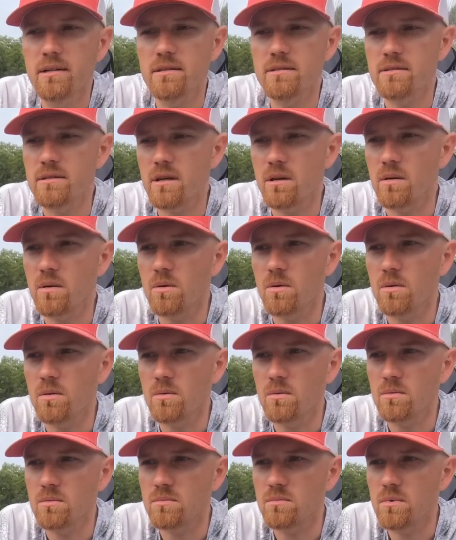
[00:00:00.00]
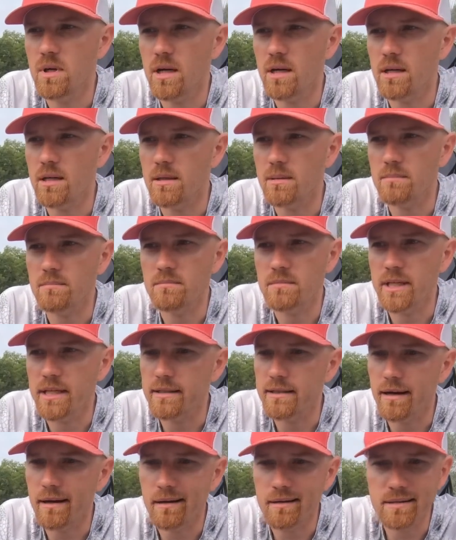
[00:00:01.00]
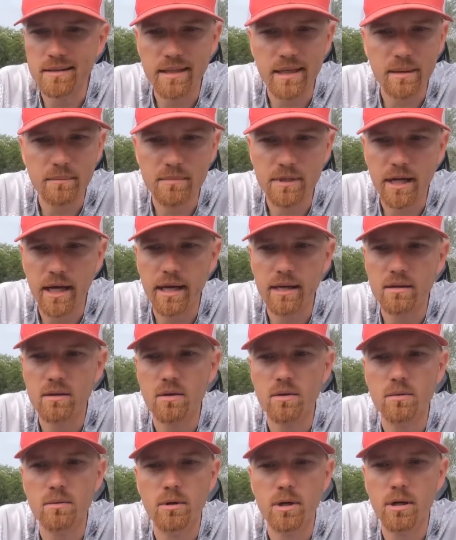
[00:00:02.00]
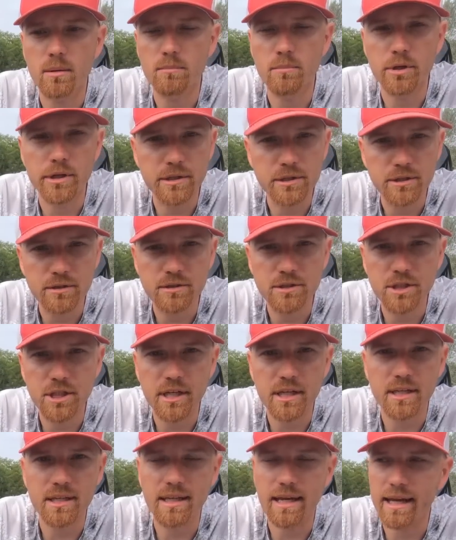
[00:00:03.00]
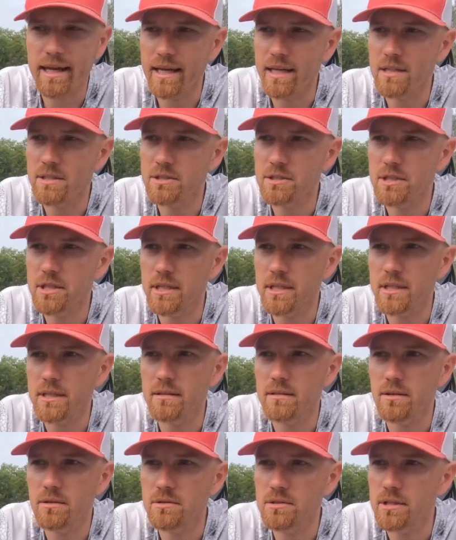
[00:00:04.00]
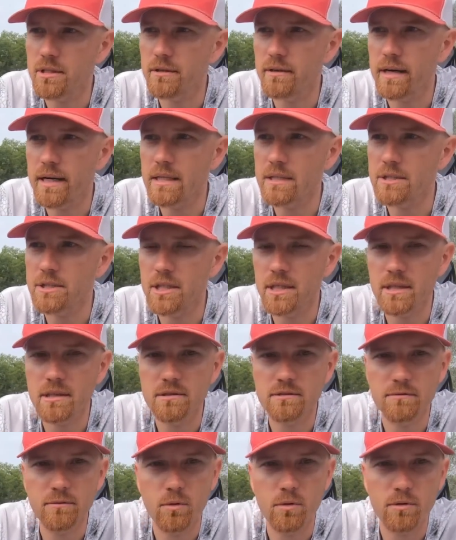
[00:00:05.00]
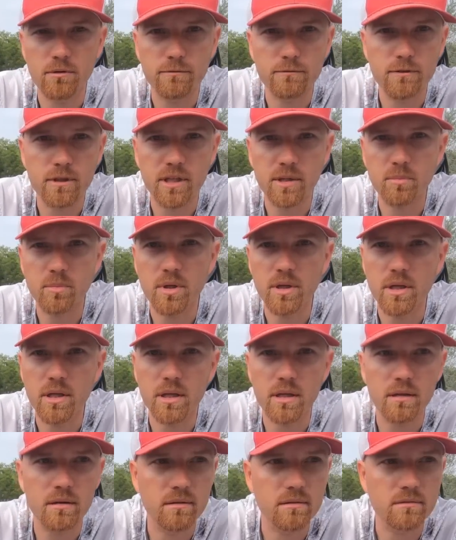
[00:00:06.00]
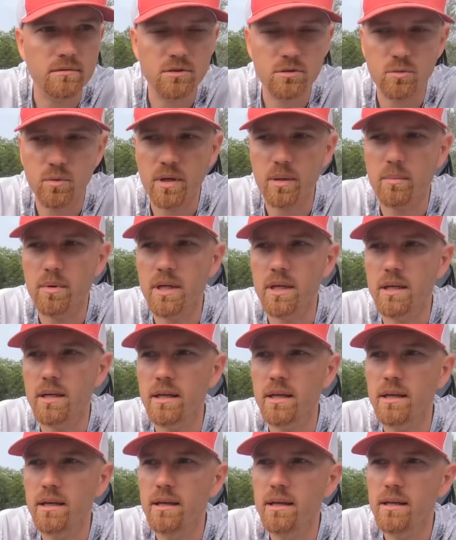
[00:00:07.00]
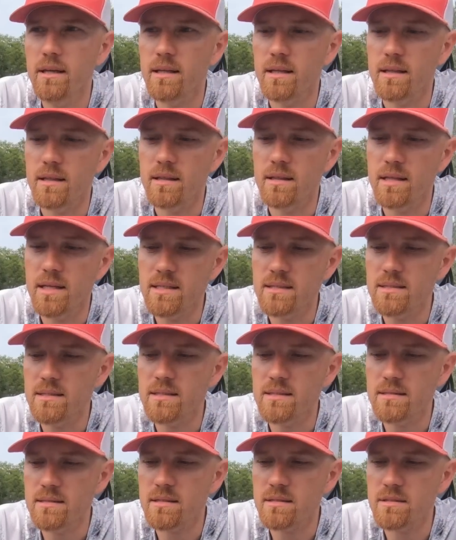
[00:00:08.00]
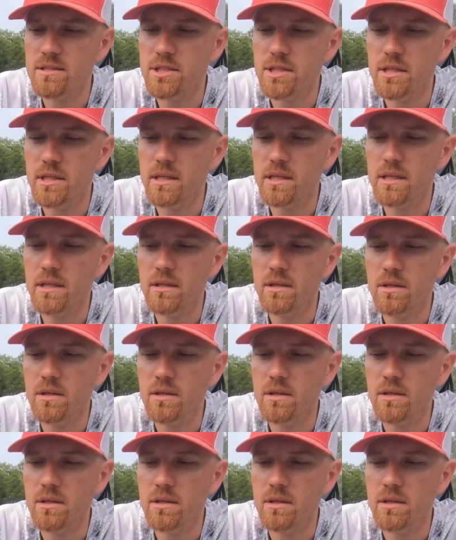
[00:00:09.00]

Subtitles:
So like the Untamed Tackle breacher jig and the Ace jig, those are great jigs for flipping, swimming. This is a jig